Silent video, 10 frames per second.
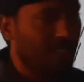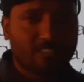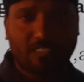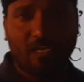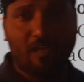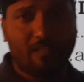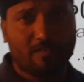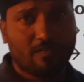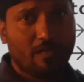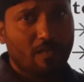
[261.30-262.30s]
is
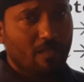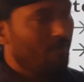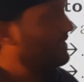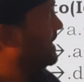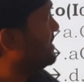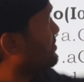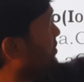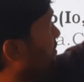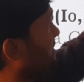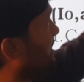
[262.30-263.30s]
$. Okay,
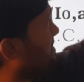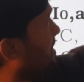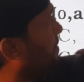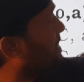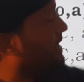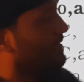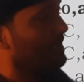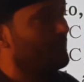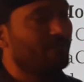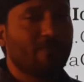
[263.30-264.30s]
so 6 comma A
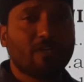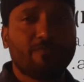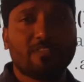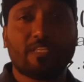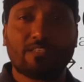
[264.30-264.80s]
can be filled with